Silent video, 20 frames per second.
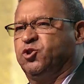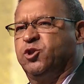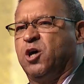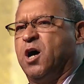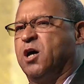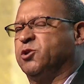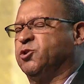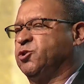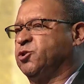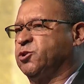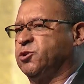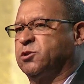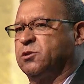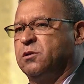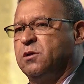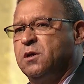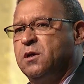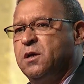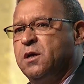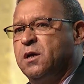judge
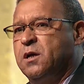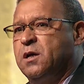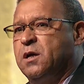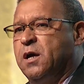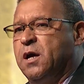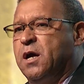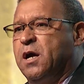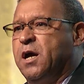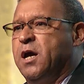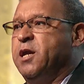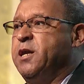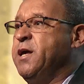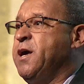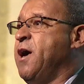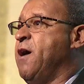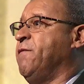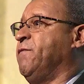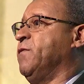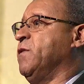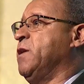in
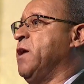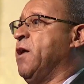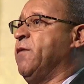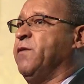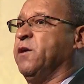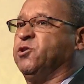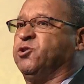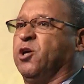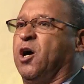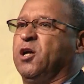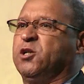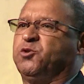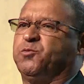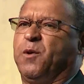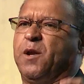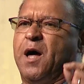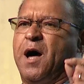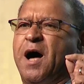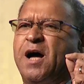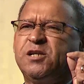heaven, and the judge
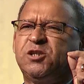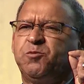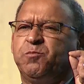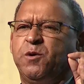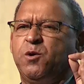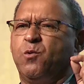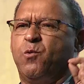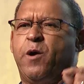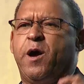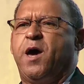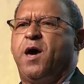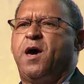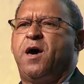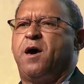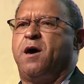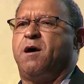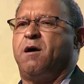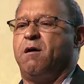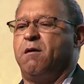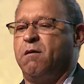will ask me,
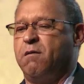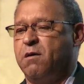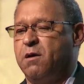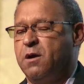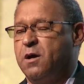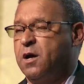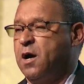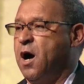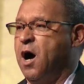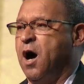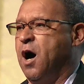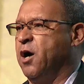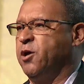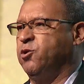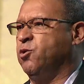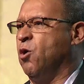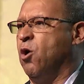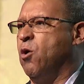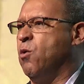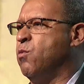where are
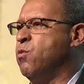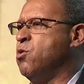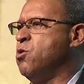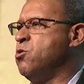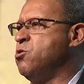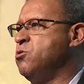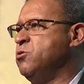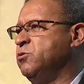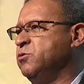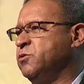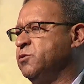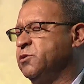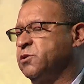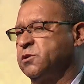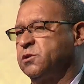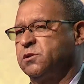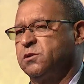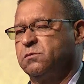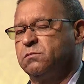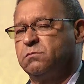your
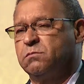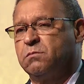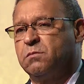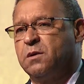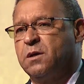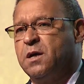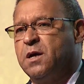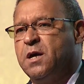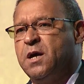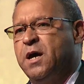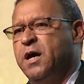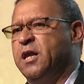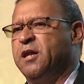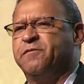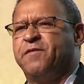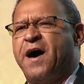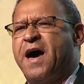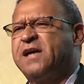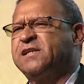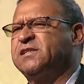wounds? And if
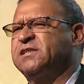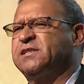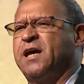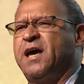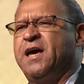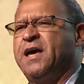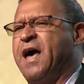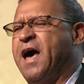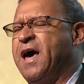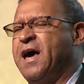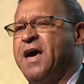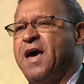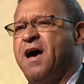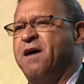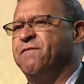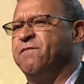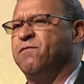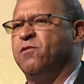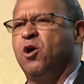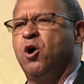I say I
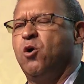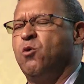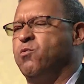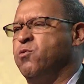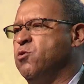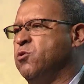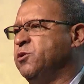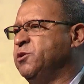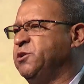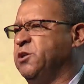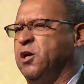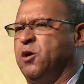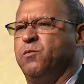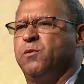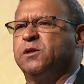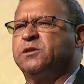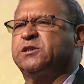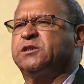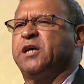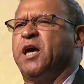have no wounds, he
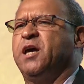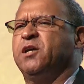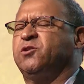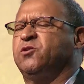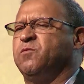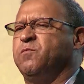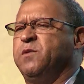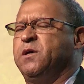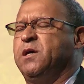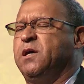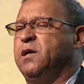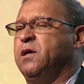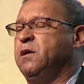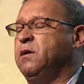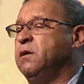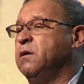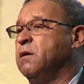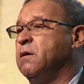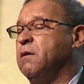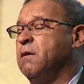will say to me,